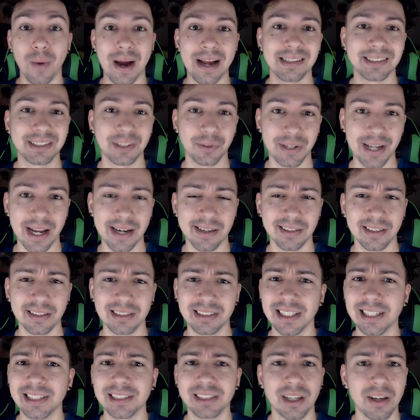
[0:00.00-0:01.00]
of the way until the end of
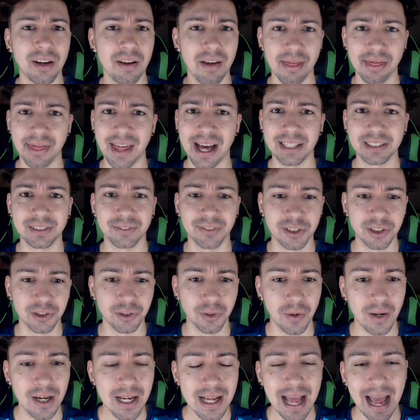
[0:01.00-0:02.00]
the season. That's for
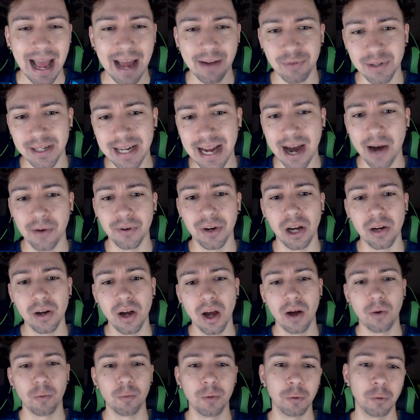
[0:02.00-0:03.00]
sure. And
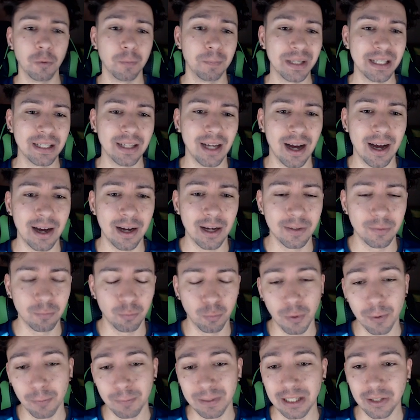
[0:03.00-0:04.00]
Ronaldo, we'll
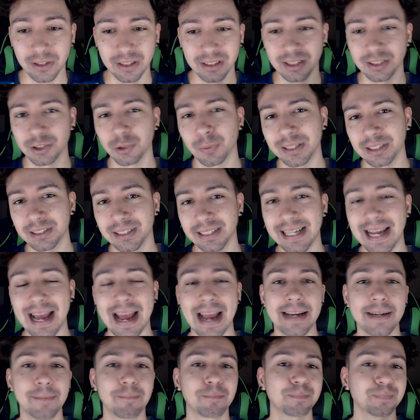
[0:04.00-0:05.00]
be looking to switch to
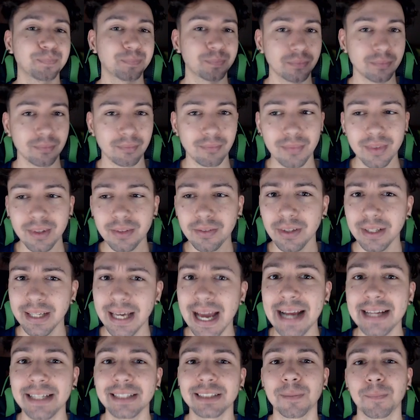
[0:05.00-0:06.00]
Kane.
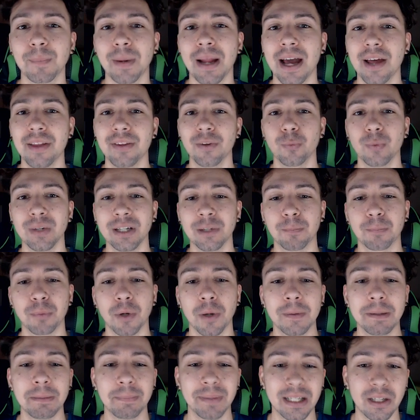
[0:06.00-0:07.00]
Kane is a player that we'll
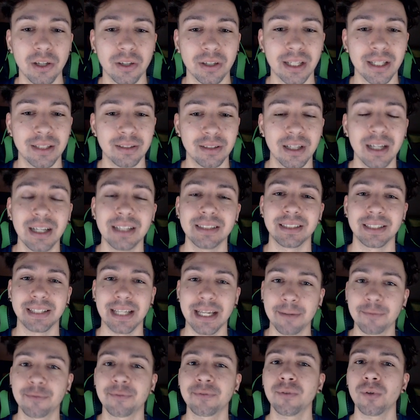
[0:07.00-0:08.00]
probably be looking
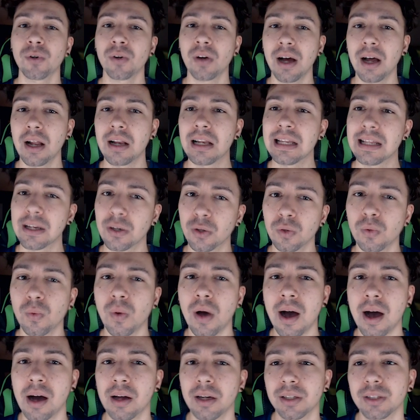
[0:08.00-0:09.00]
to keep for a
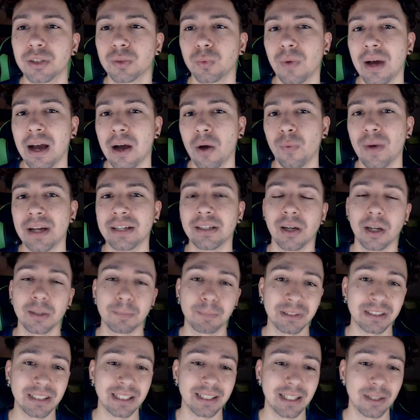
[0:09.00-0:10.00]
little while as well,
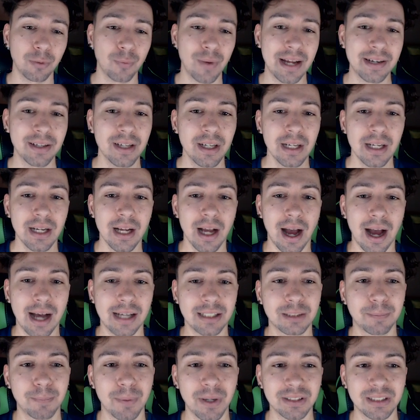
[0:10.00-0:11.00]
particularly when
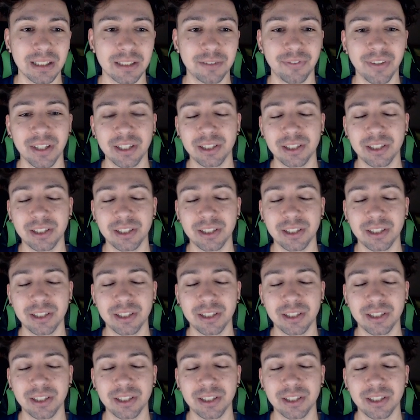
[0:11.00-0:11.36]
Spurs'